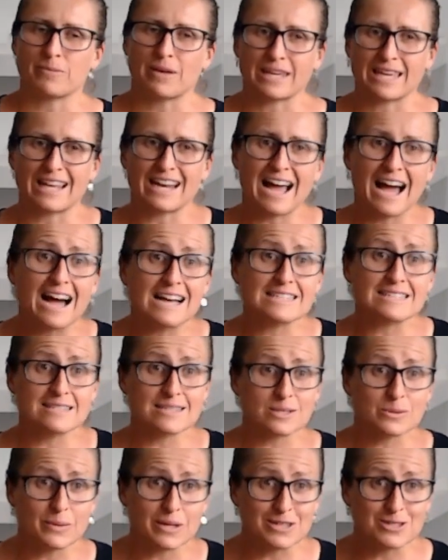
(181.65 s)
I get asked
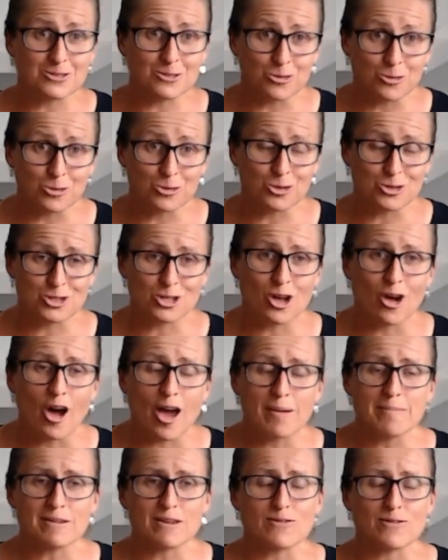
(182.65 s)
this question all the
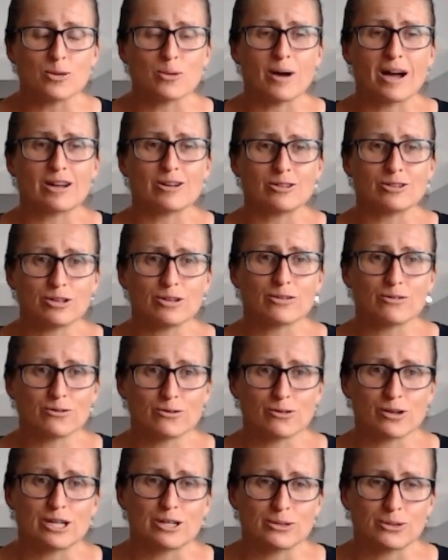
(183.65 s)
time. If you are
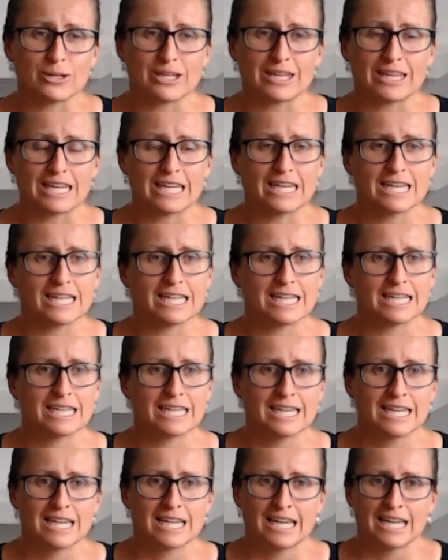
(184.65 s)
gluten-free cooking,
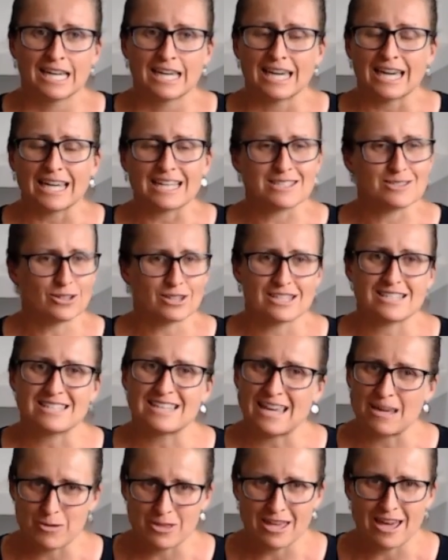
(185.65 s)
it's not the
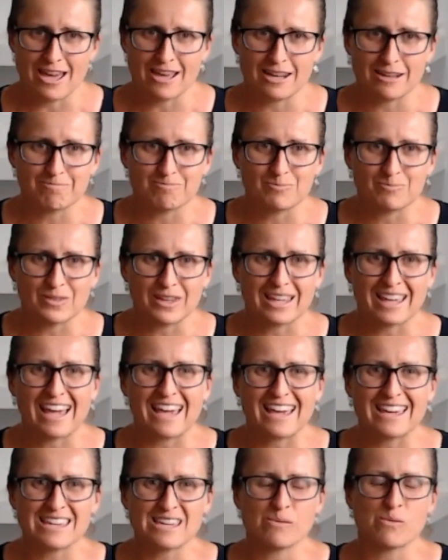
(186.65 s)
same without it,
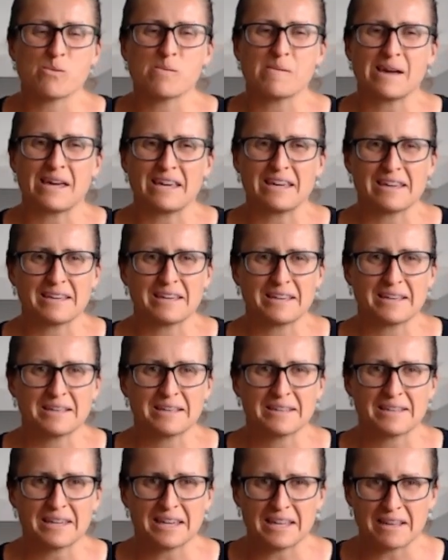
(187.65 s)
okay? It will make...
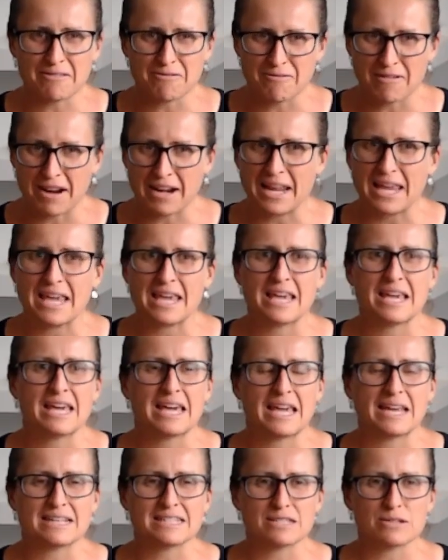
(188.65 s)
it runny,
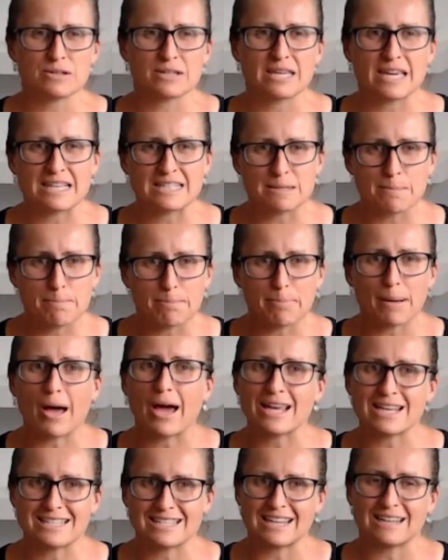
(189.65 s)
it's a
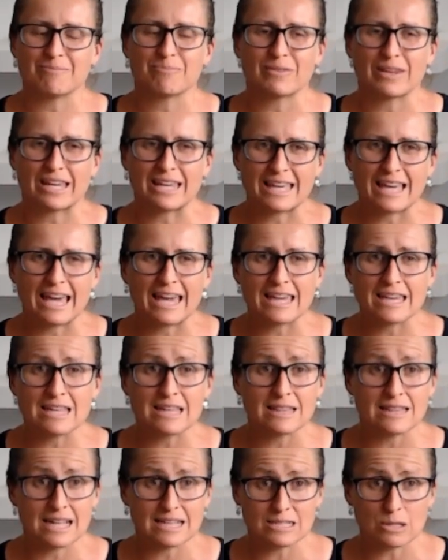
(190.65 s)
binder, okay?
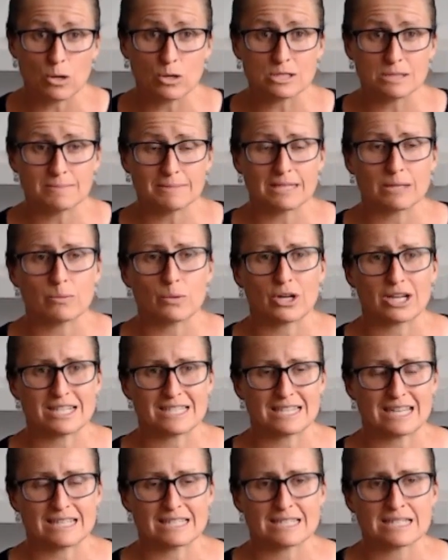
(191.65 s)
That's ultimately what it
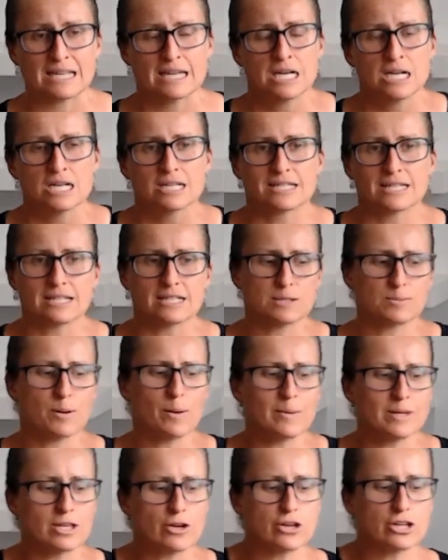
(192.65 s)
does. So it's
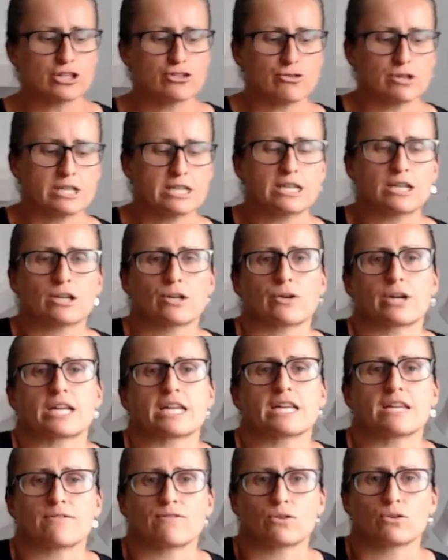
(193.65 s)
probably the only tricky
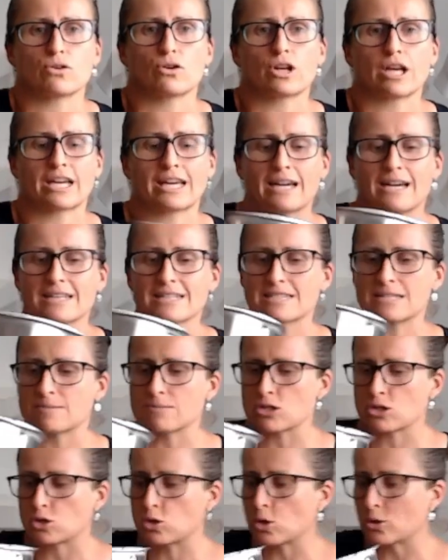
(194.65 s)
ingredient if you're not accustomed
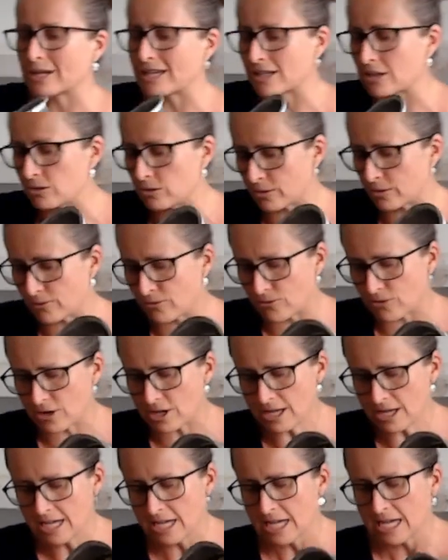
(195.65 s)
to cooking
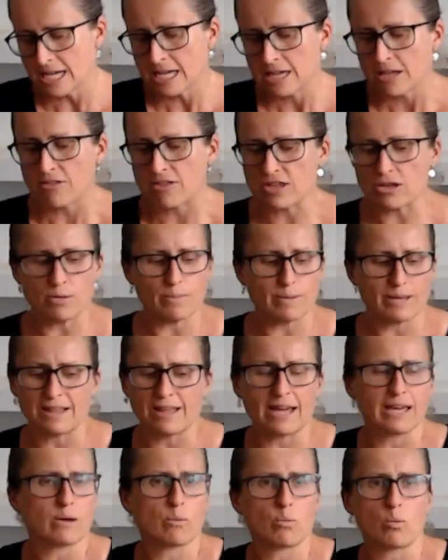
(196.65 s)
gluten-free that you'll be
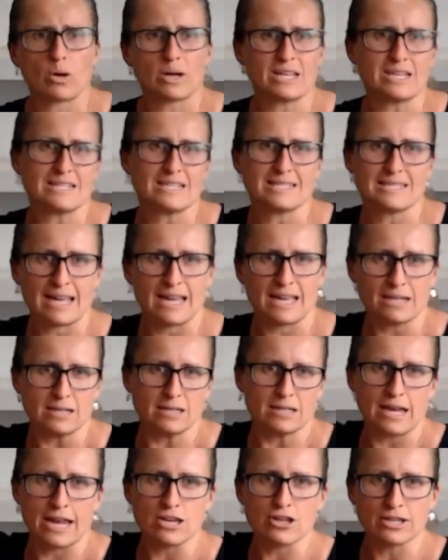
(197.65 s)
like, what is that?
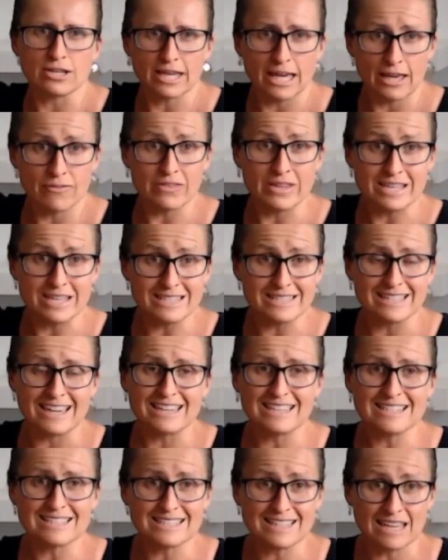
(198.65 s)
And you can these
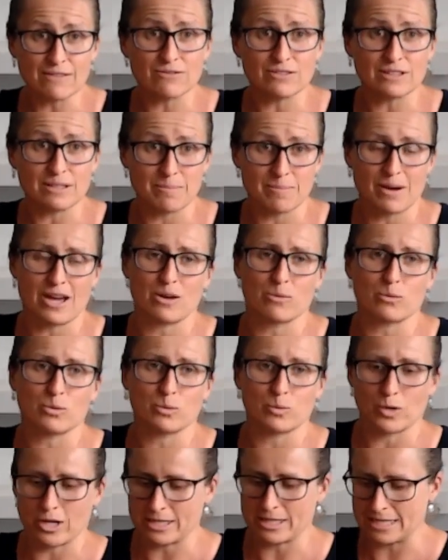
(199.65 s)
days, thankfully, buy it at
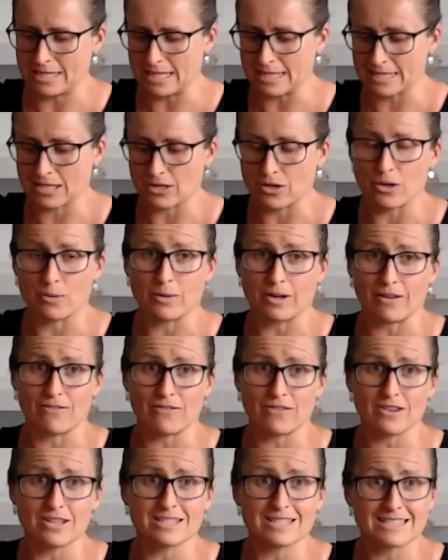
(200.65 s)
Woolworths. Years ago when I
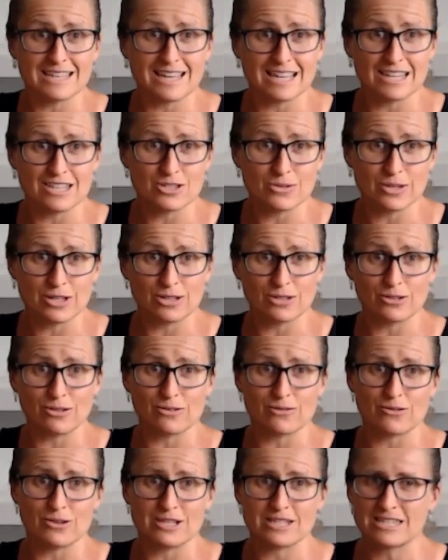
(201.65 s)
first started doing
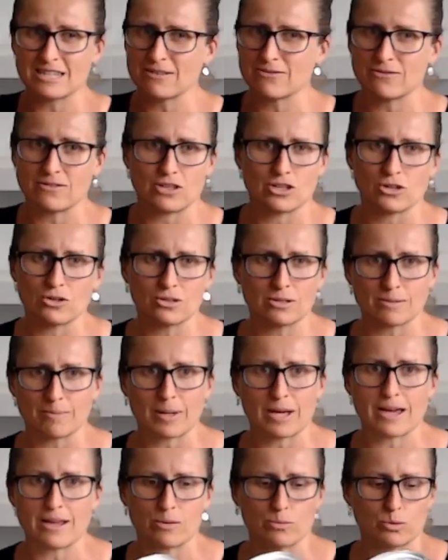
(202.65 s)
gluten-free stuff, you couldn't
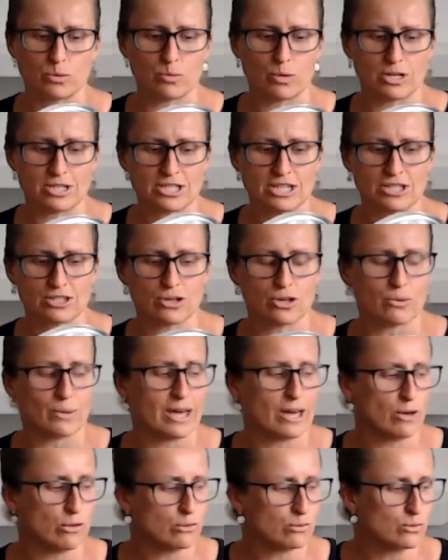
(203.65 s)
buy it at Woolworths. You had to go to a
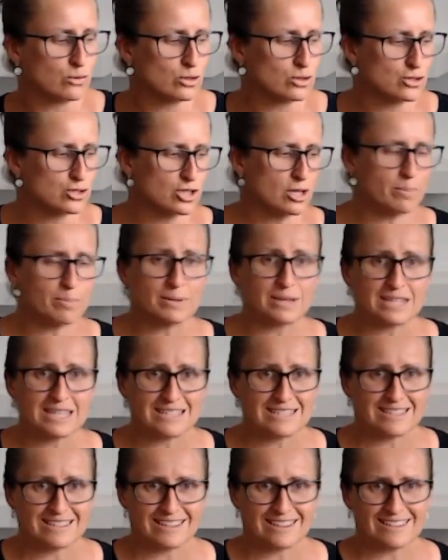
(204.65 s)
health food shop, but
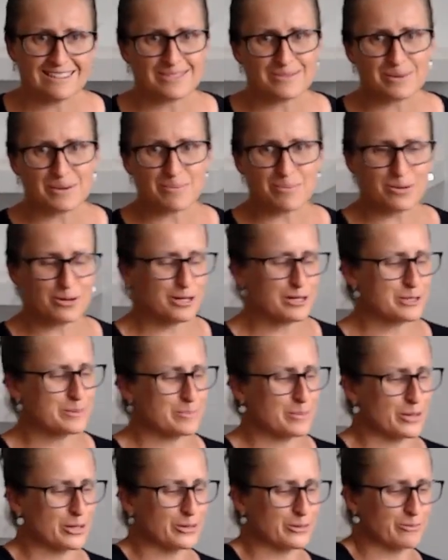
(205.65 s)
these days we're pretty
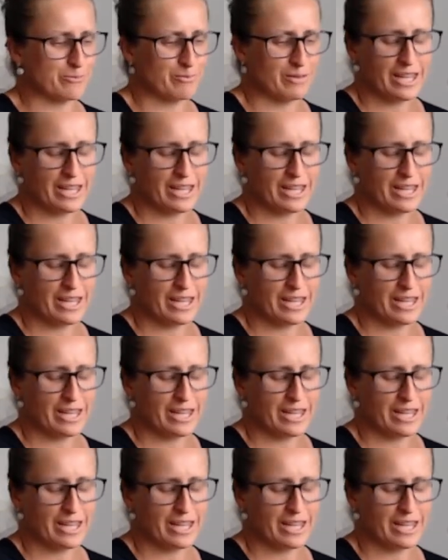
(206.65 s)
spoiled.